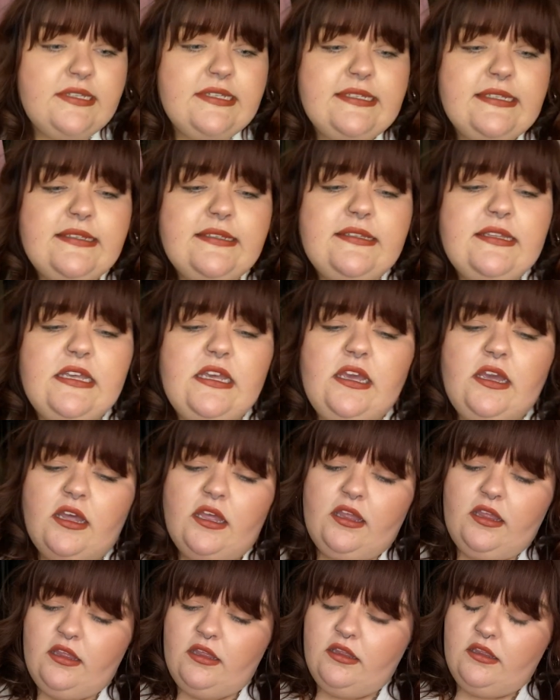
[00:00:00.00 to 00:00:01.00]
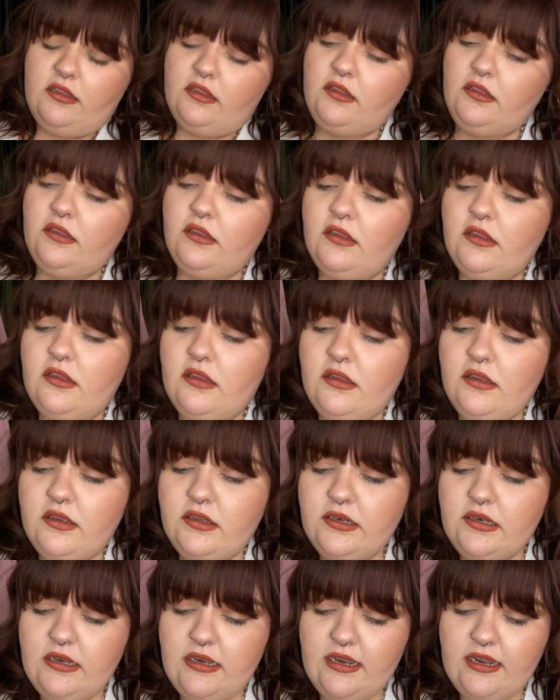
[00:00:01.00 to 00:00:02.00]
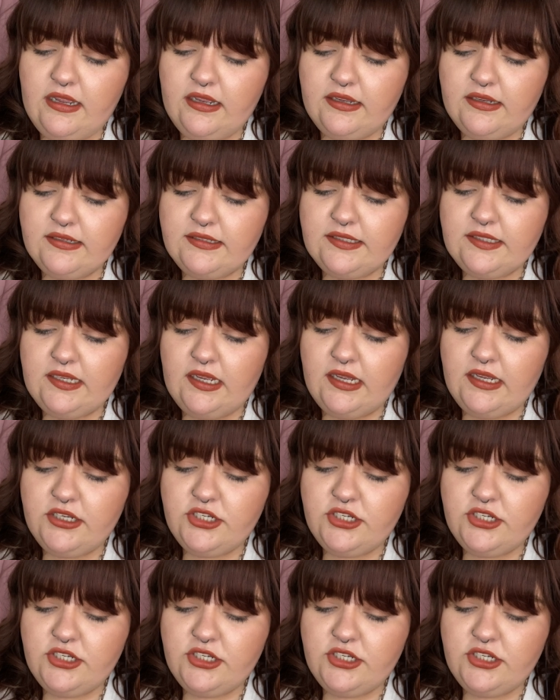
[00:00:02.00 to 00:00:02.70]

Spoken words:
This is the NYX